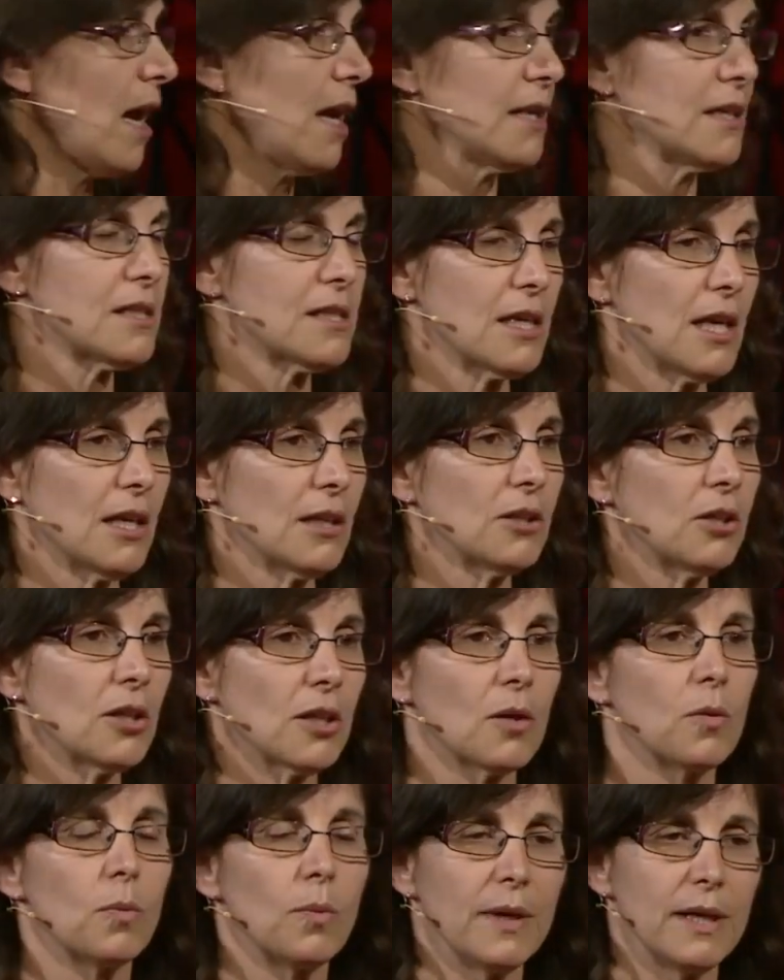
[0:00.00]
and said,
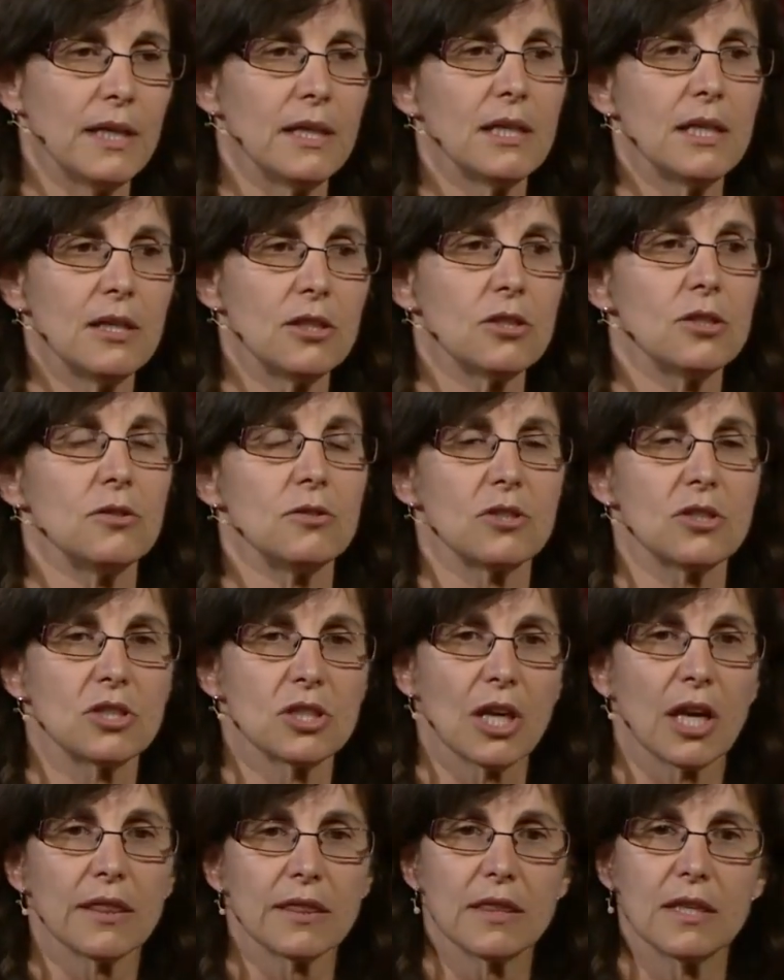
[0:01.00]
Look, we need to
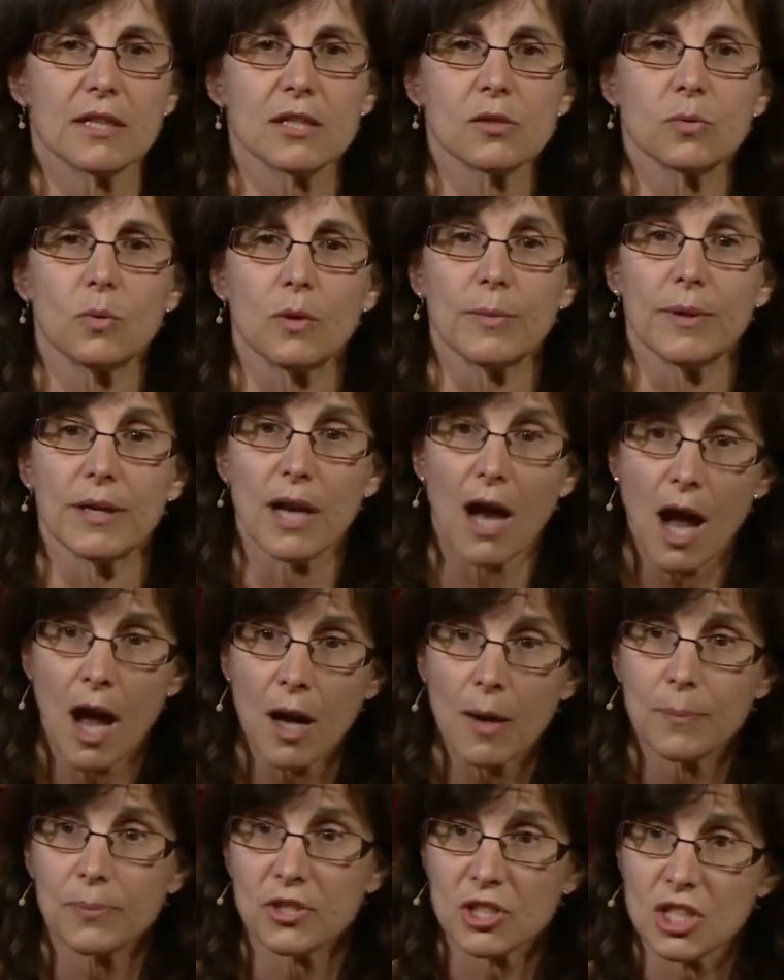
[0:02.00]
shut this woman
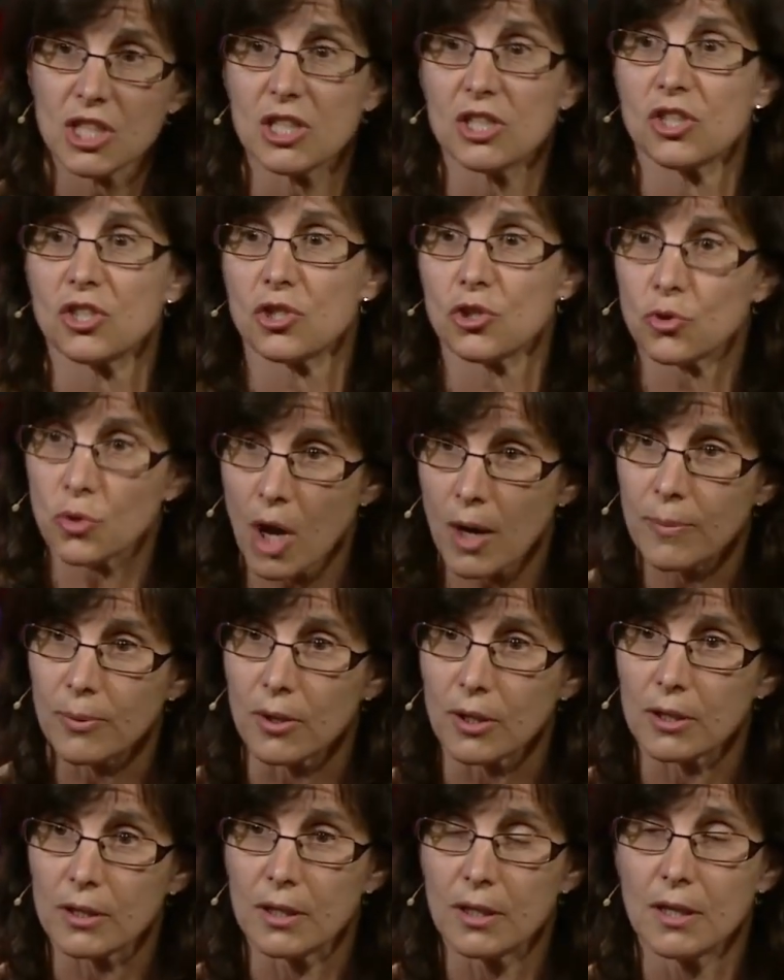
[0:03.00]
up. She's
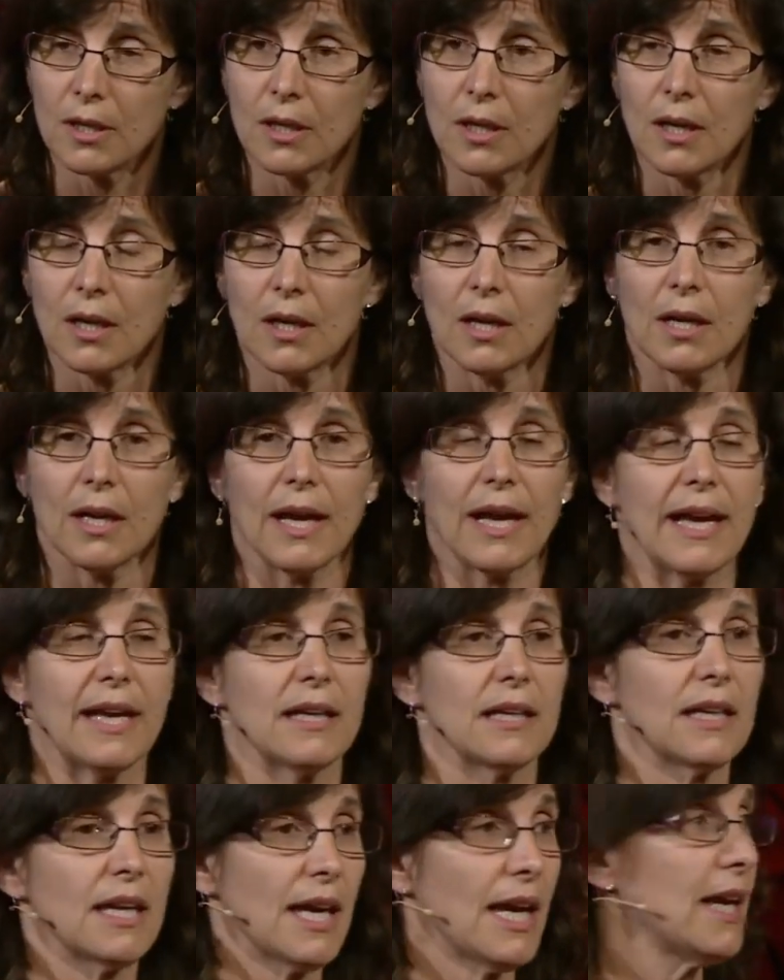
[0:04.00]
trouble.
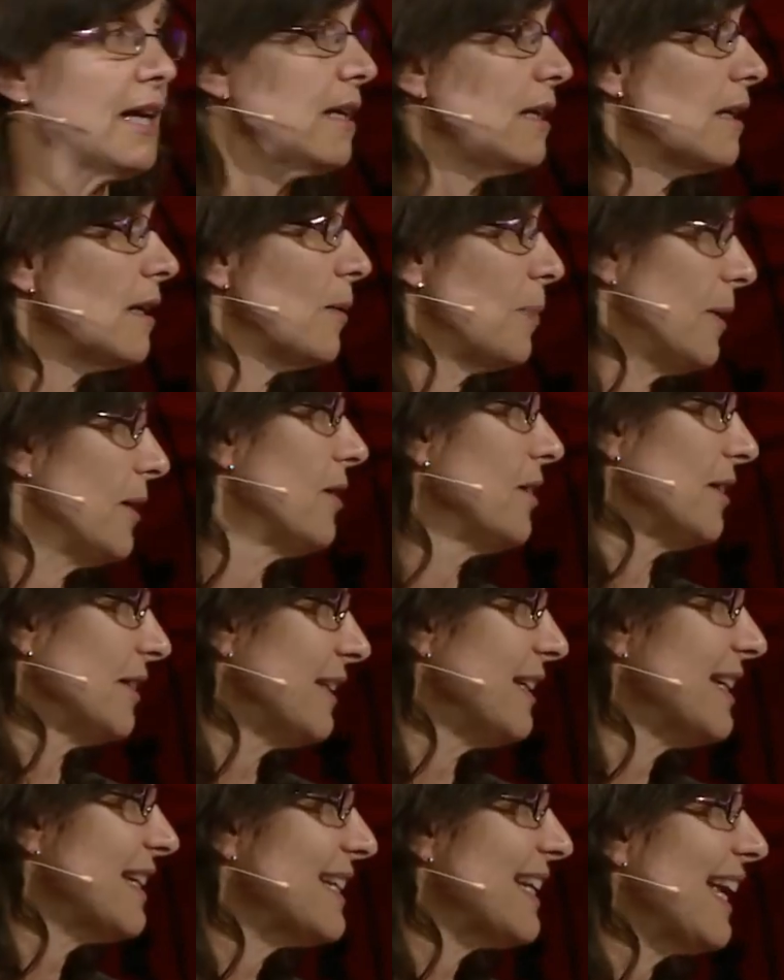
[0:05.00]
And Ken
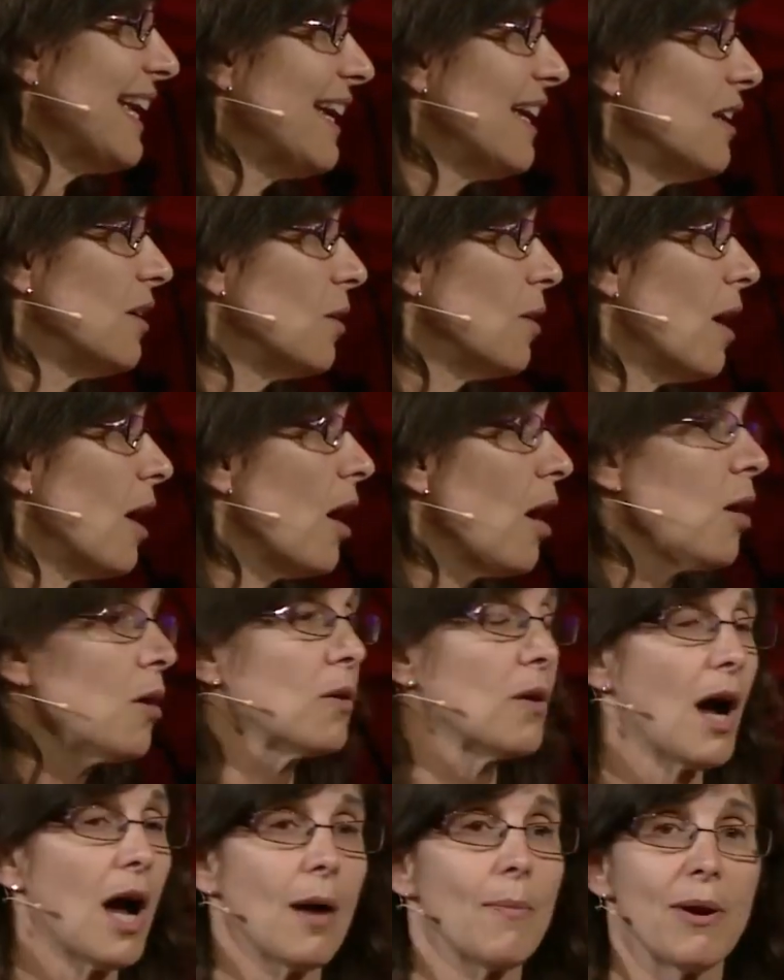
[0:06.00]
apparently said,
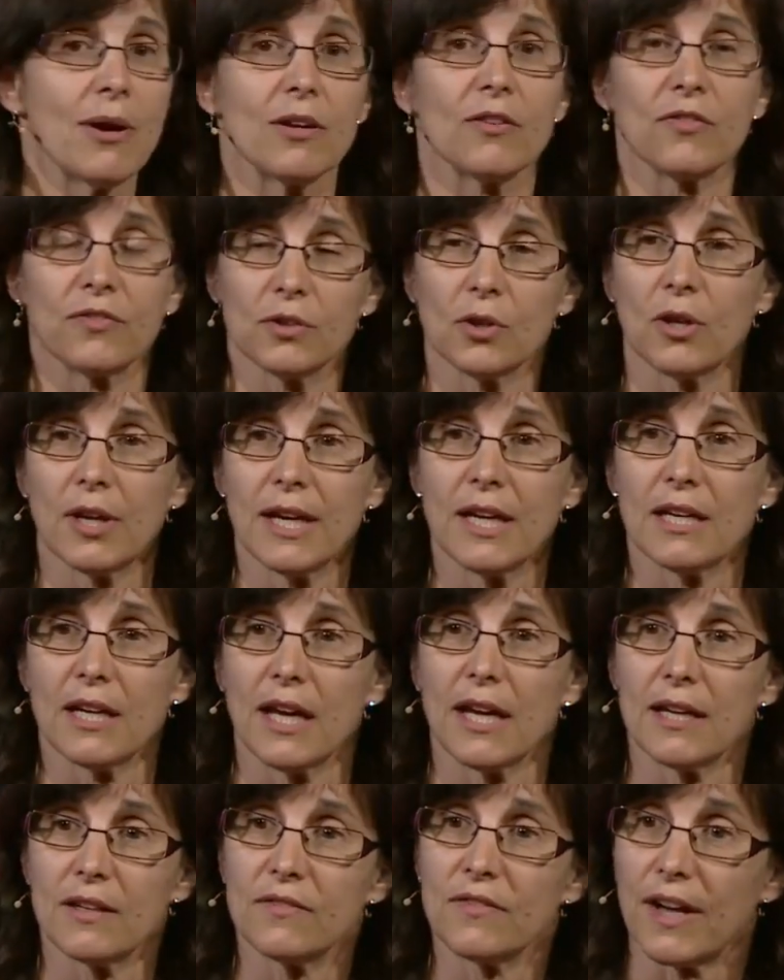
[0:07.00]
Oh, how about if Floy and
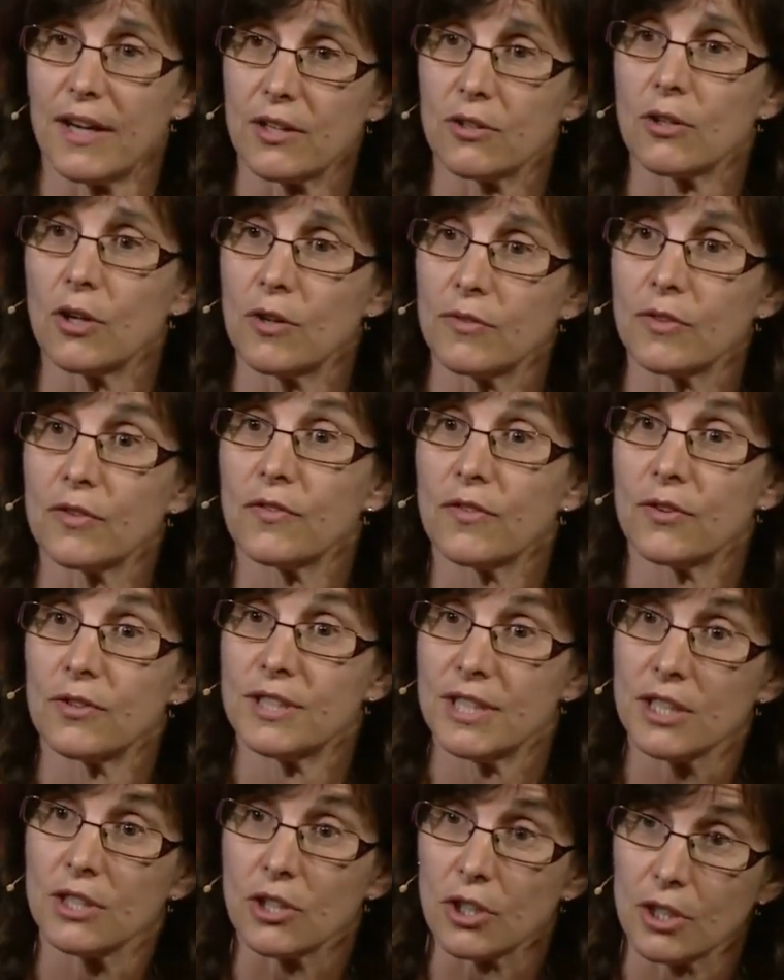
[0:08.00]
I invite her over
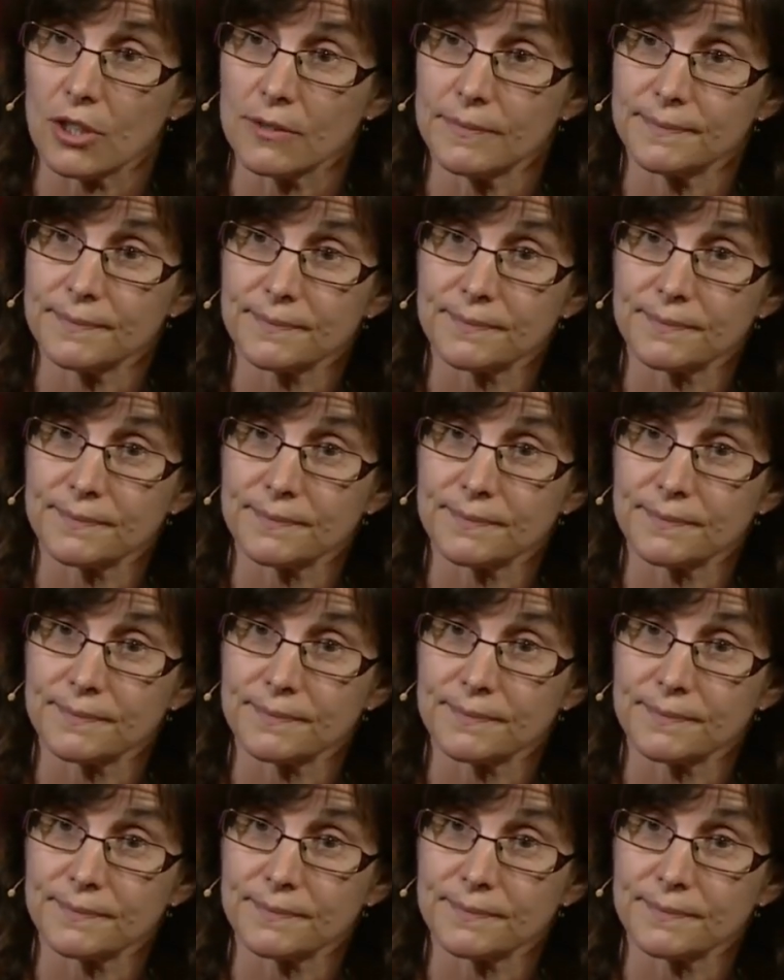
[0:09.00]
for dinner?